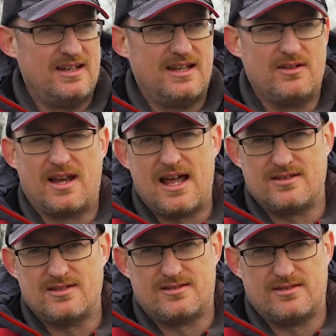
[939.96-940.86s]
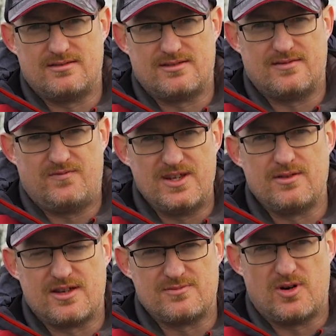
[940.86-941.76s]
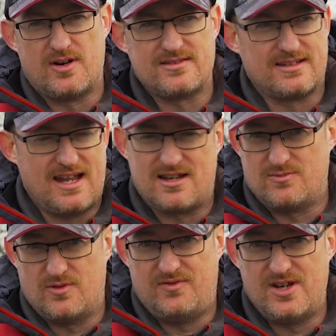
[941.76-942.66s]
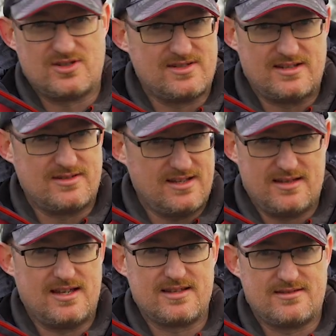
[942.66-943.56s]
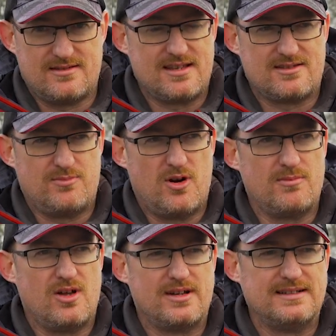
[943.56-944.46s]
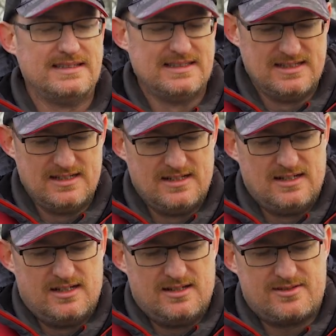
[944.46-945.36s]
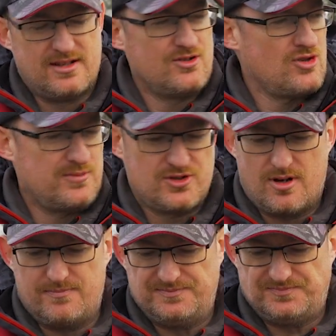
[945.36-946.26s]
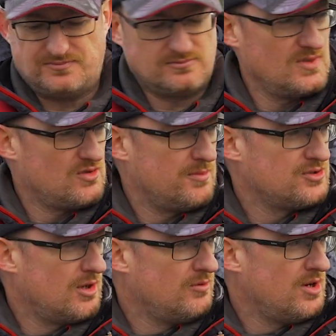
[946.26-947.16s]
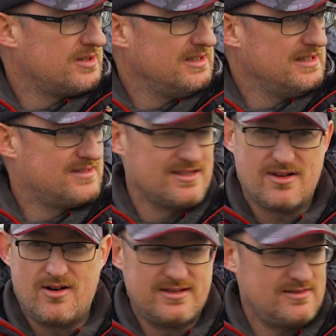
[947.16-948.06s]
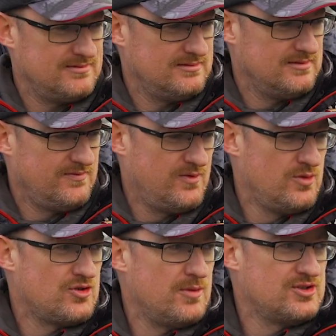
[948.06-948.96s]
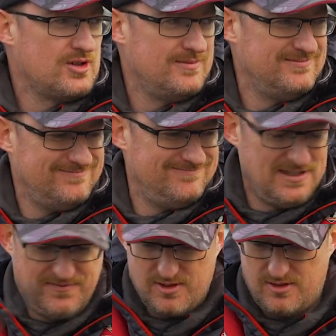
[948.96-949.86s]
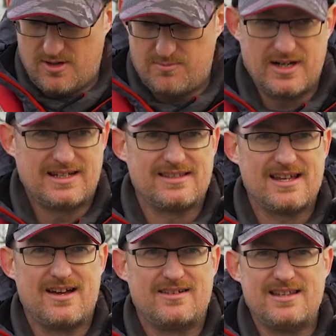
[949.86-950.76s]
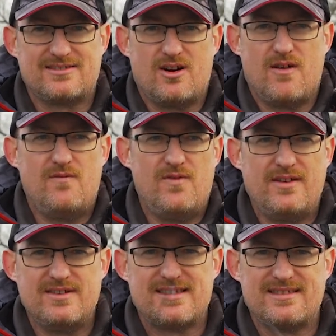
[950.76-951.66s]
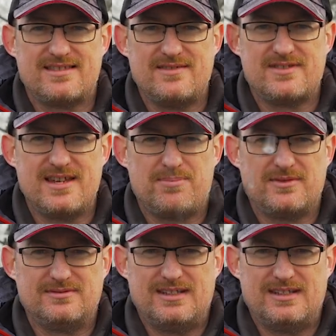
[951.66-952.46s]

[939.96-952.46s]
It will allow you to feel those bites and catch more fish, essentially. That's the bottom line. So the drop shot rod is designed for drop shot. If you look, I'll break it down, it's got a very sensitive tip.